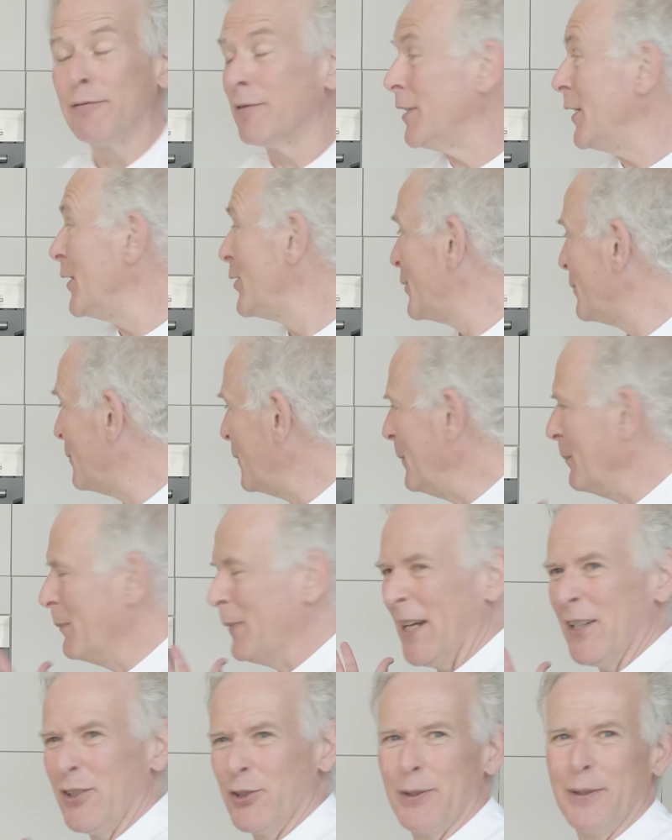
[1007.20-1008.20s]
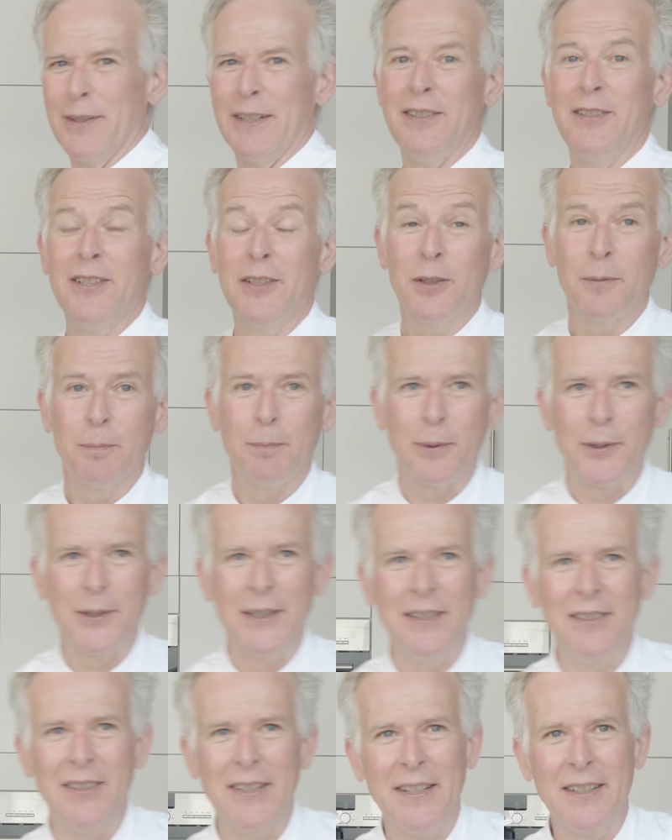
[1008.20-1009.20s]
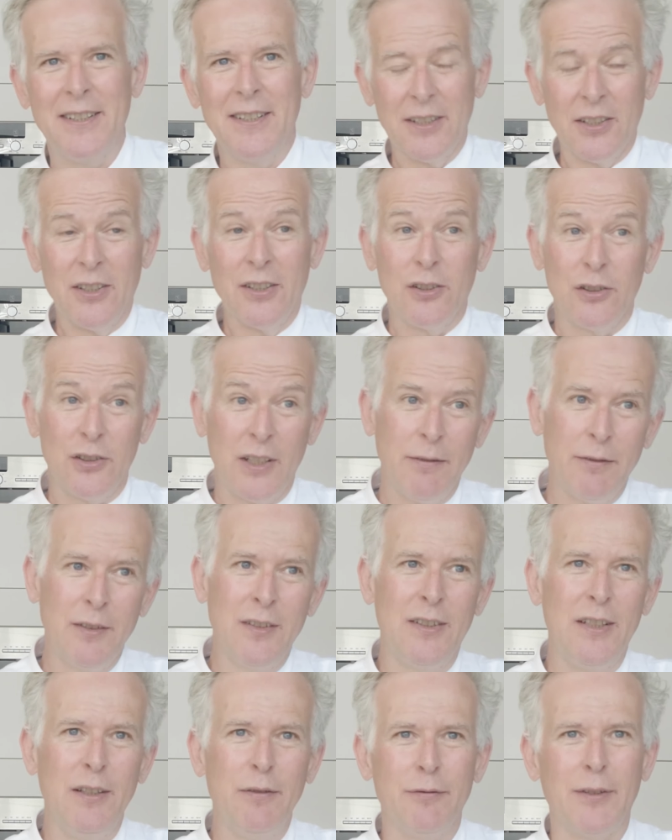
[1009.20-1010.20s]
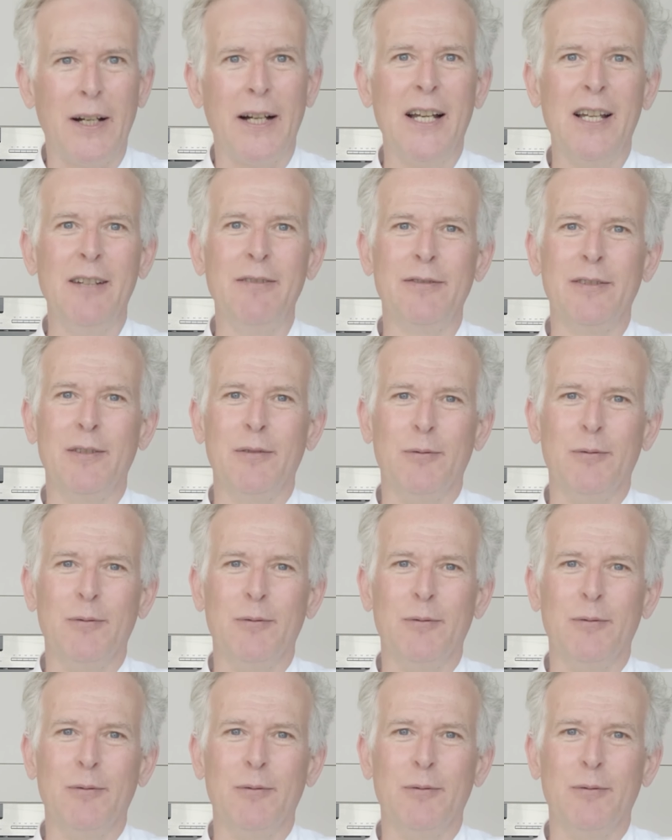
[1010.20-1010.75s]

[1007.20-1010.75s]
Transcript: fridge we measure a disappointing 75